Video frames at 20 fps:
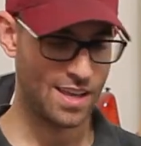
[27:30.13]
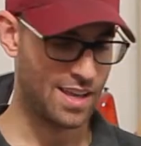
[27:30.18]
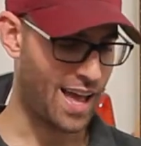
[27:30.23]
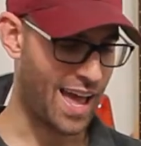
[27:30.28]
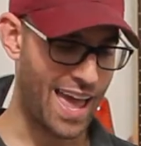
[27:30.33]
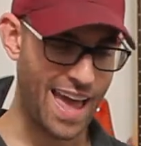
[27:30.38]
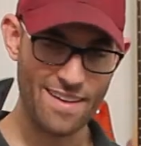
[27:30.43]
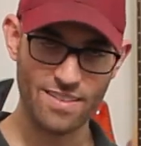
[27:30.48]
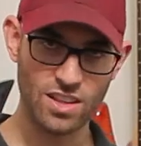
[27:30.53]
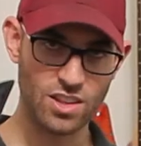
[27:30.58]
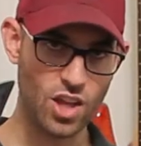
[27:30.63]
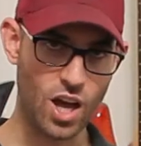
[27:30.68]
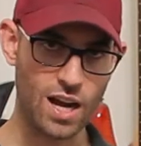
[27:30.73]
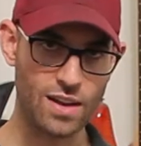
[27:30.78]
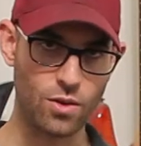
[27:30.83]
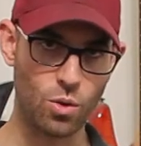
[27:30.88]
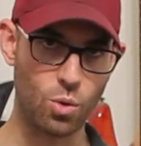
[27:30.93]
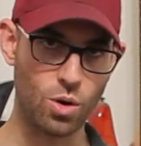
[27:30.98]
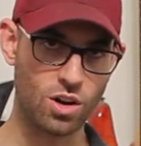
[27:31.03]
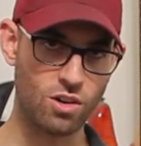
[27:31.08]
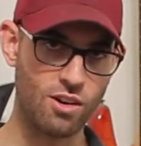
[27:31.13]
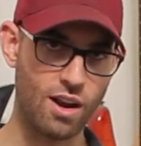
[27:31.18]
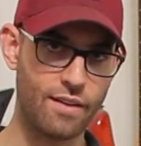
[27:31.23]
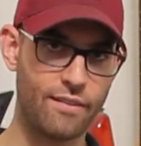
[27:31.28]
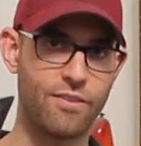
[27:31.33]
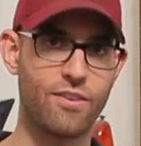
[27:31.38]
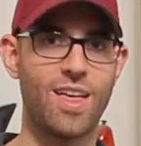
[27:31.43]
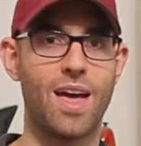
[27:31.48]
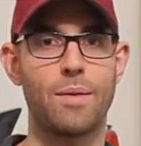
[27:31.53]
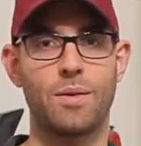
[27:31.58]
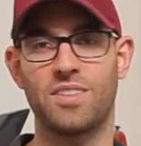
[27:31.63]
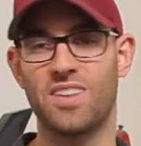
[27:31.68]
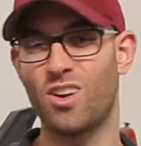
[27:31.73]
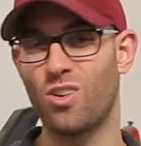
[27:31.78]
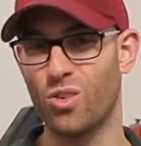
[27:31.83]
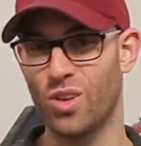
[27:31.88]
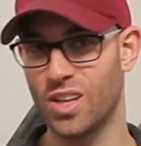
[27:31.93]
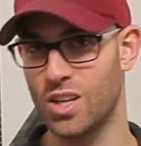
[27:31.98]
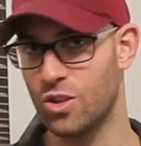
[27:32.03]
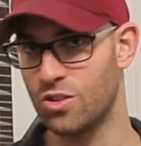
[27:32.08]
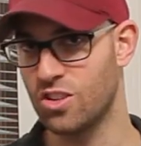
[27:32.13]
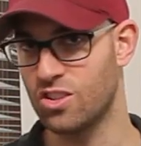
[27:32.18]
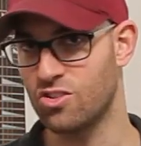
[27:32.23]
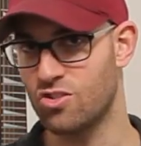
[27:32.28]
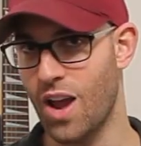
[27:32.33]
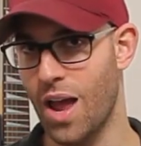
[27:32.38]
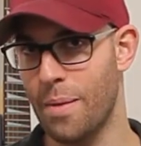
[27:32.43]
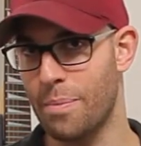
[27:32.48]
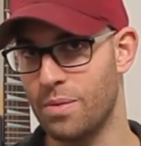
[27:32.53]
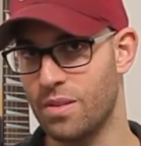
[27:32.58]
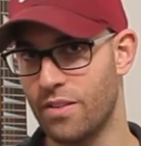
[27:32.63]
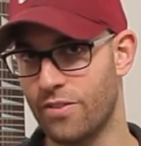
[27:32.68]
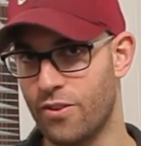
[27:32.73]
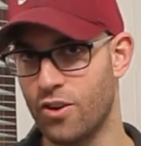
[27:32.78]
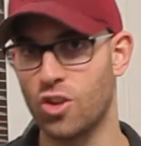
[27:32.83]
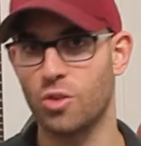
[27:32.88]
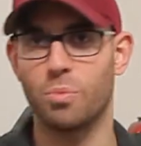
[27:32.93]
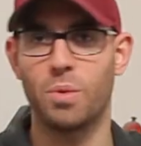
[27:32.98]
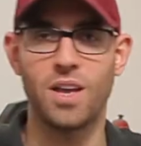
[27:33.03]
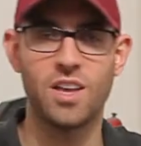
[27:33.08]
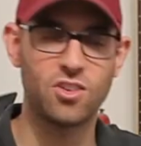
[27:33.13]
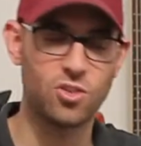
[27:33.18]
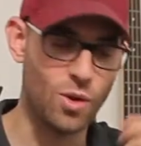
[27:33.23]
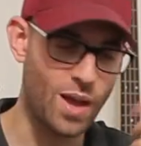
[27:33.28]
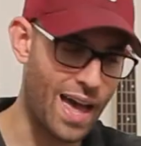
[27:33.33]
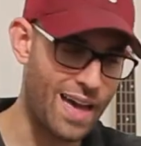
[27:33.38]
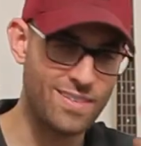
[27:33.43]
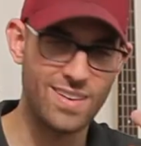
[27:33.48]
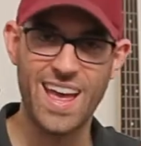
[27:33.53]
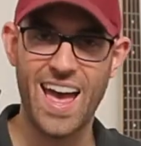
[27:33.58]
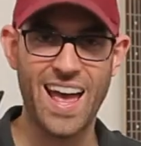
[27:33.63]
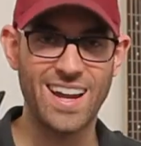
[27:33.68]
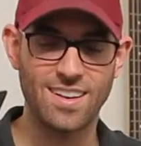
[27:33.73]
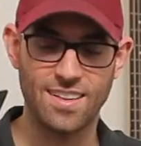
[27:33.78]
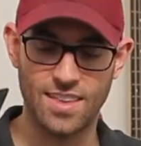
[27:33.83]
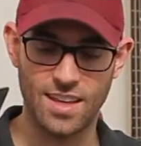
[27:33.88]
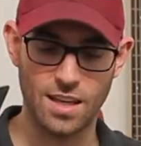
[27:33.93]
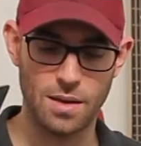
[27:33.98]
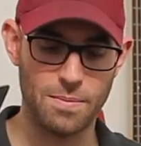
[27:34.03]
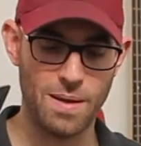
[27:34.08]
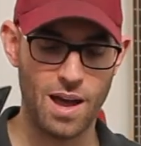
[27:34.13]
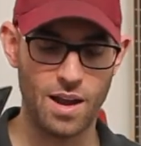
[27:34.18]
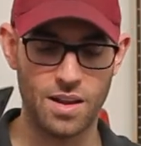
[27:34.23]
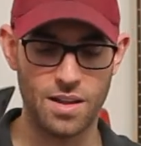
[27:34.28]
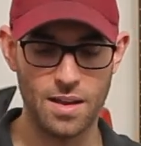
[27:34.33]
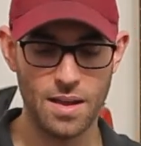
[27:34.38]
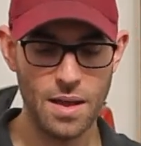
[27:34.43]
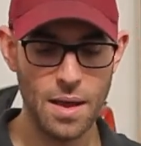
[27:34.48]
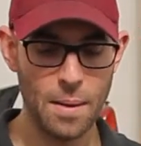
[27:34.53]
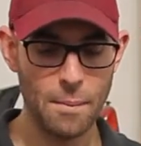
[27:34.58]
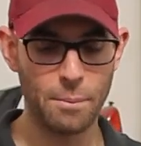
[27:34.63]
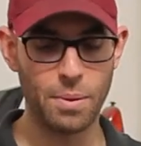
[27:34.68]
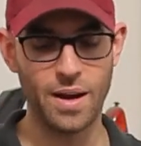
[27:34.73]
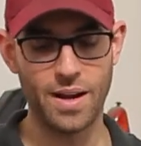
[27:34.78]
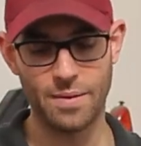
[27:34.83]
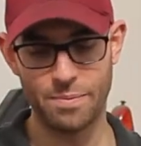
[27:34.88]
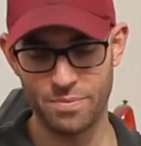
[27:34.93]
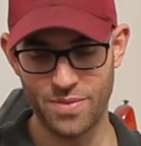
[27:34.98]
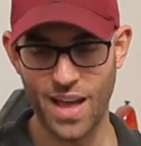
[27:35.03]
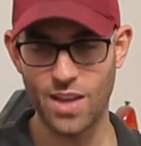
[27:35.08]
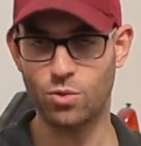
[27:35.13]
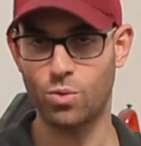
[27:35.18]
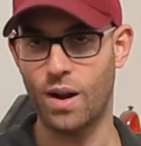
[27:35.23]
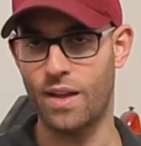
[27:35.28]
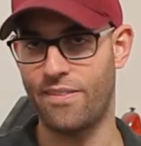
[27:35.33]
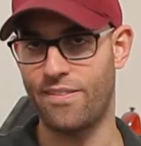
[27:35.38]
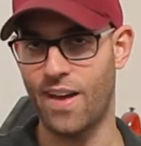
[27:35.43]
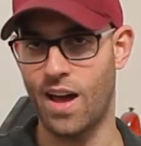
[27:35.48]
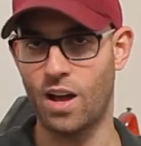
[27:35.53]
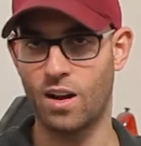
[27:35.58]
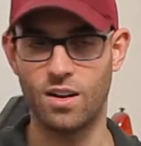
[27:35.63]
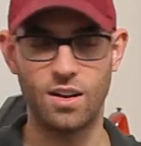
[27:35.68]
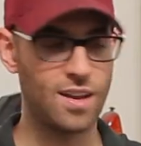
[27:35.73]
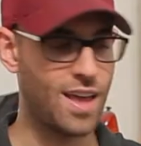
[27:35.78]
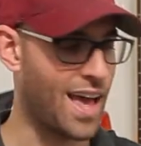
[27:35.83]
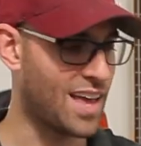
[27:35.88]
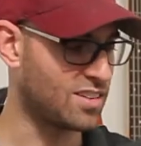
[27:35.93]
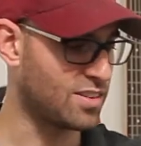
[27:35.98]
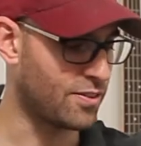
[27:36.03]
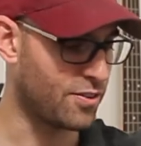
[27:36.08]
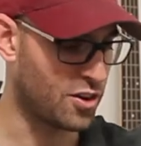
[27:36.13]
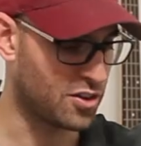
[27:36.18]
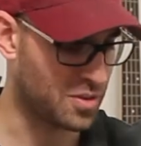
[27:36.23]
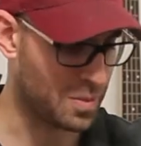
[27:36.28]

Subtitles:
I haven't thought of a workaround for that because I don't really use a strap in the first place, so I haven't had to think about it, but that's what I found as a first